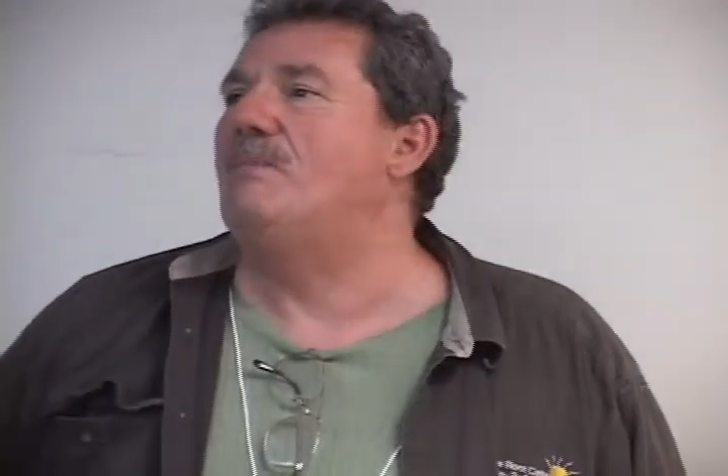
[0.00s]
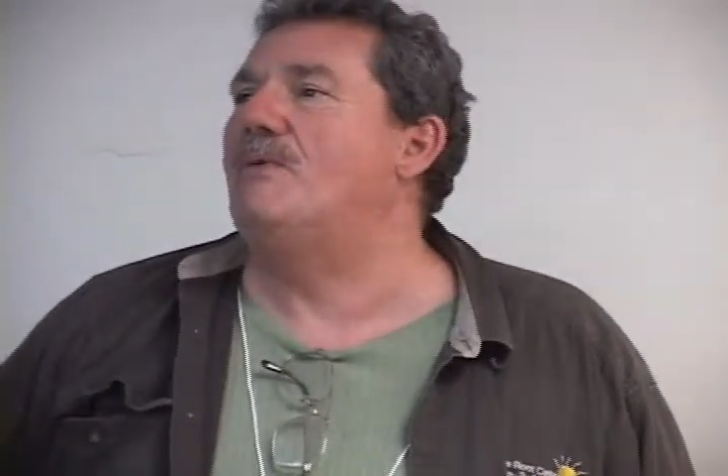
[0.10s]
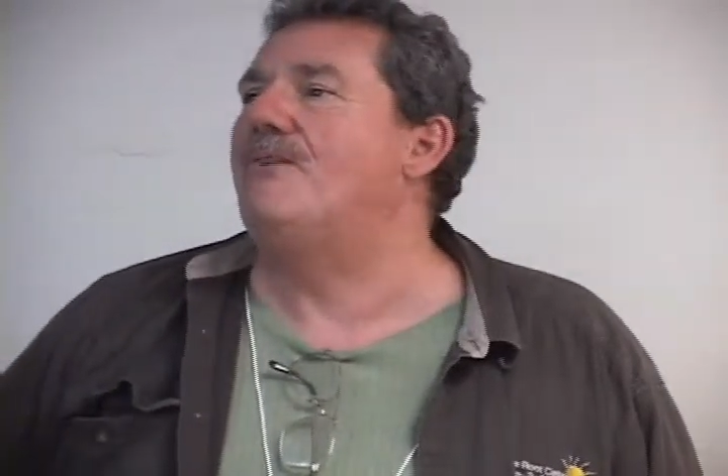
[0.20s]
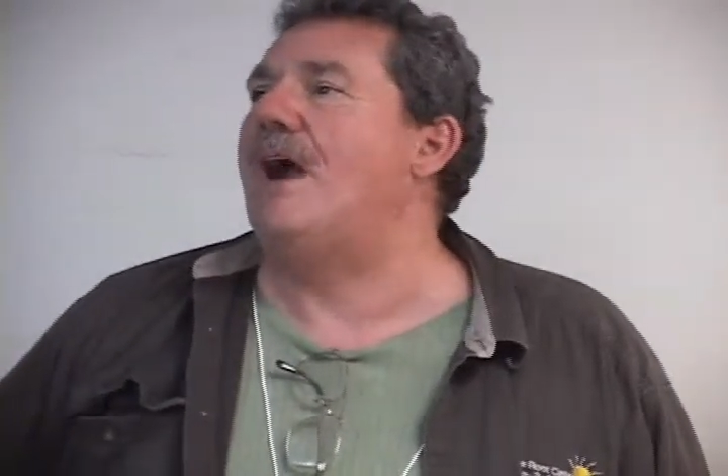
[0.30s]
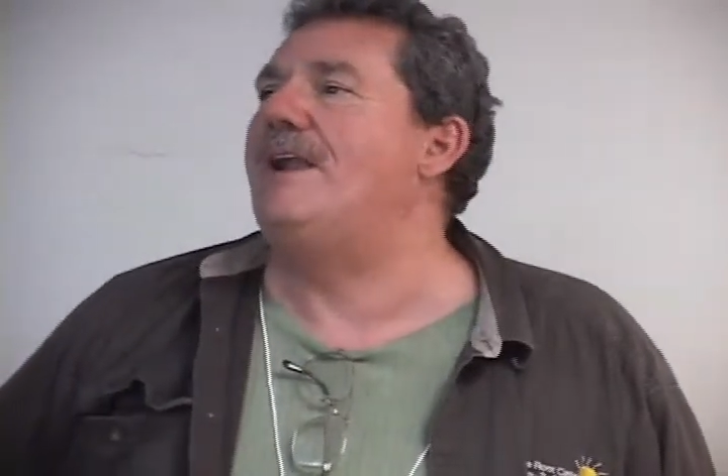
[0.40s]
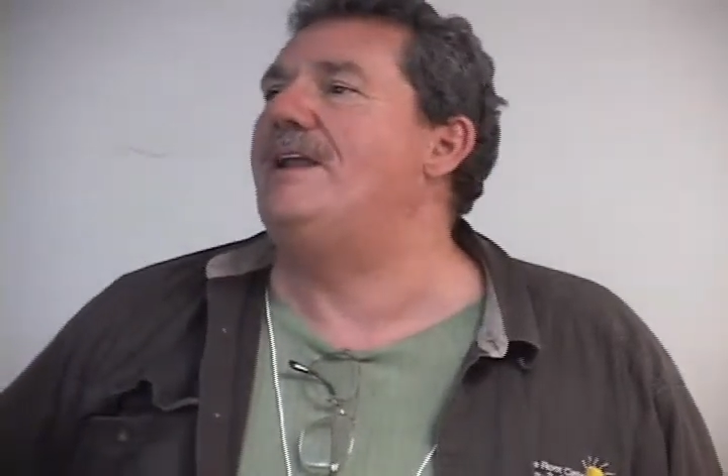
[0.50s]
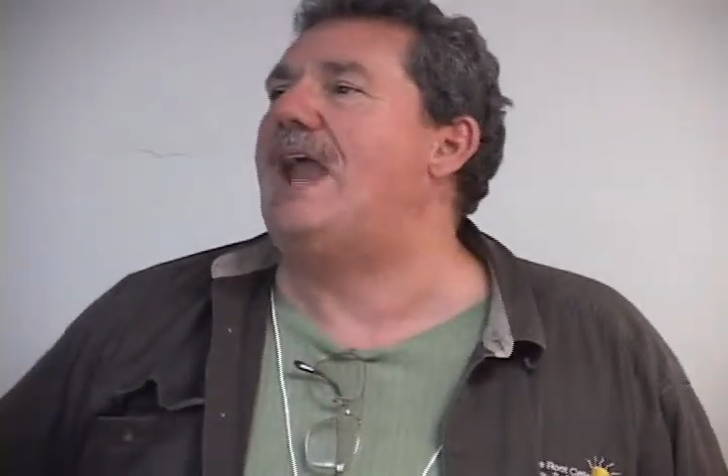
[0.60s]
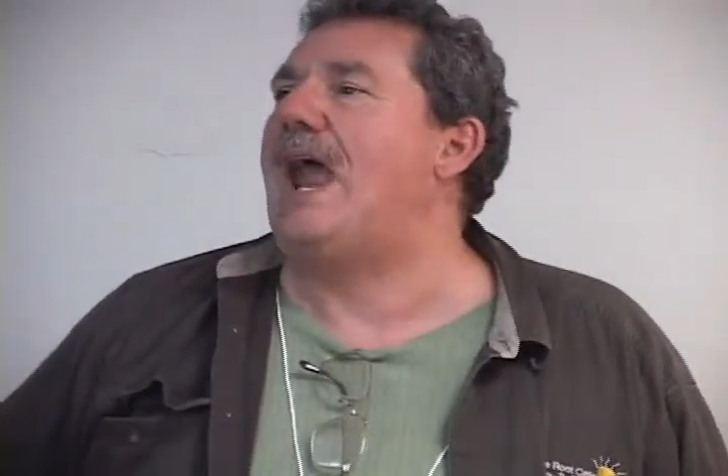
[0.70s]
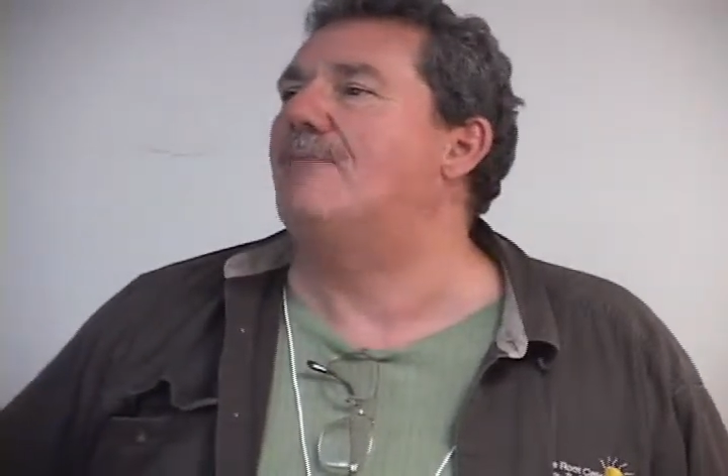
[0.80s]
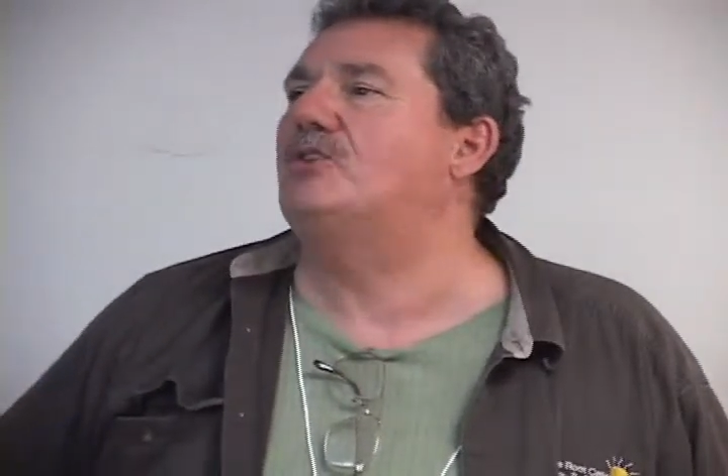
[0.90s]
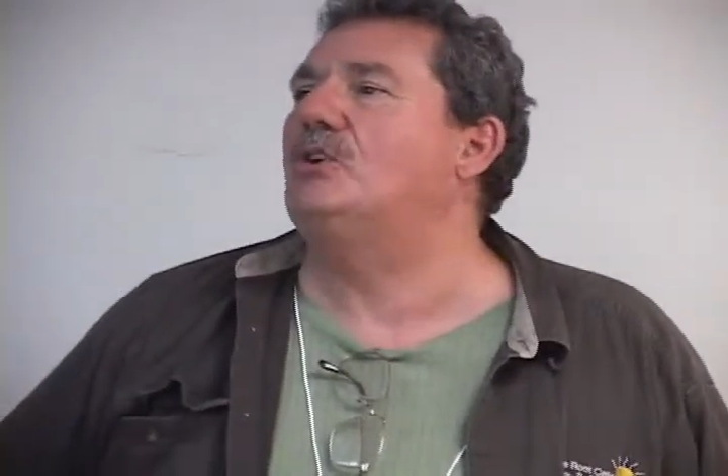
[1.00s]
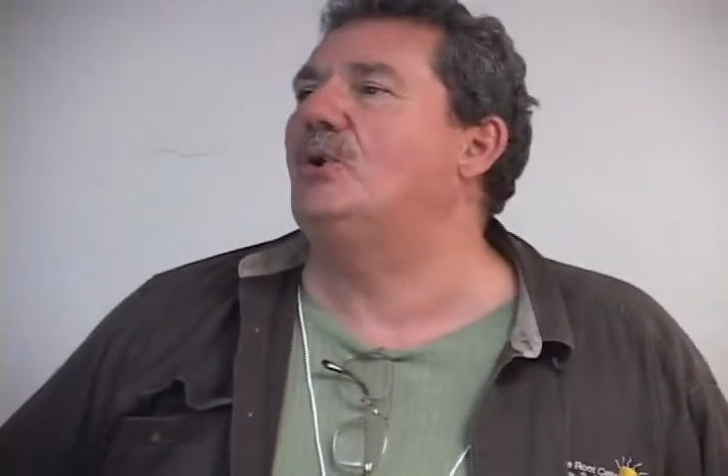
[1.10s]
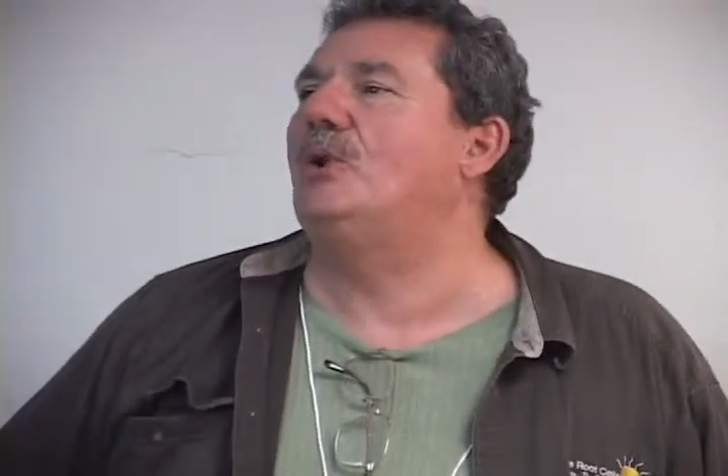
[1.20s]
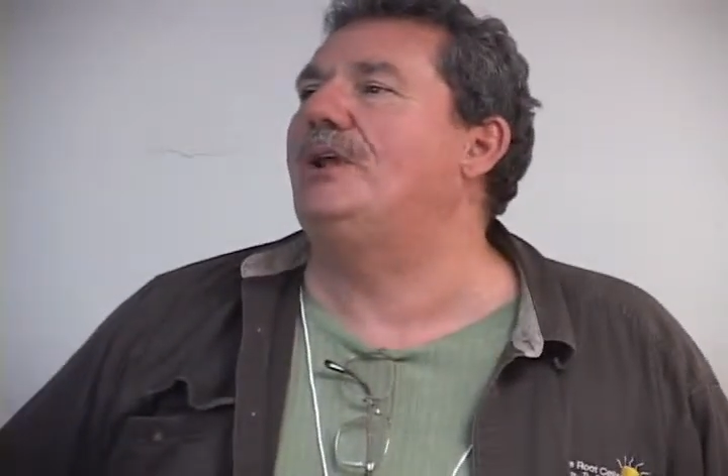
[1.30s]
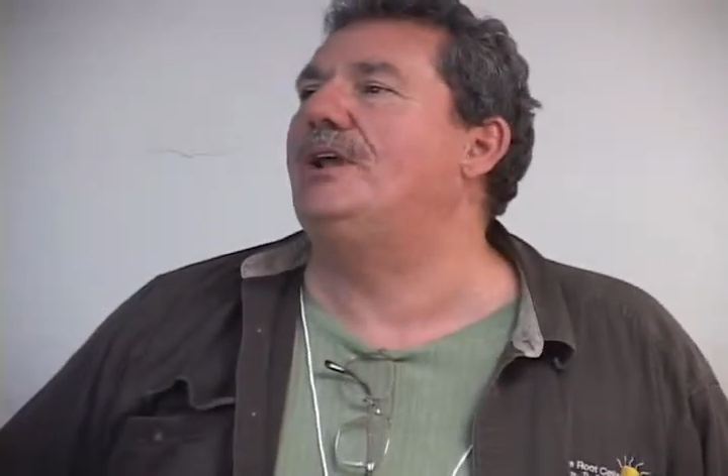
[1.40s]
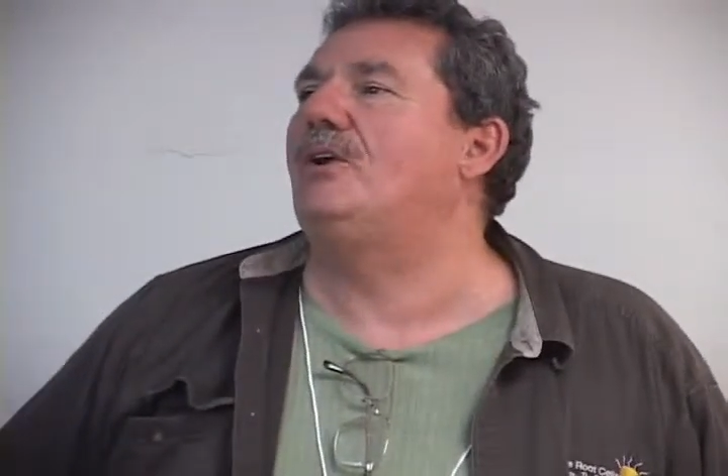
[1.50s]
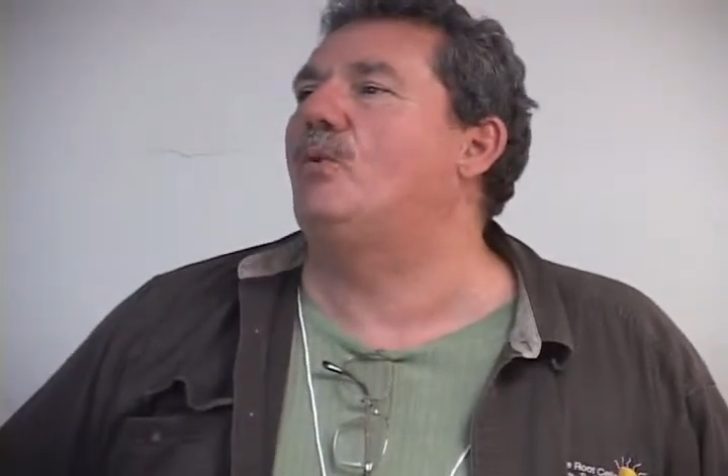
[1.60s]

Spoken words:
It provided absolutely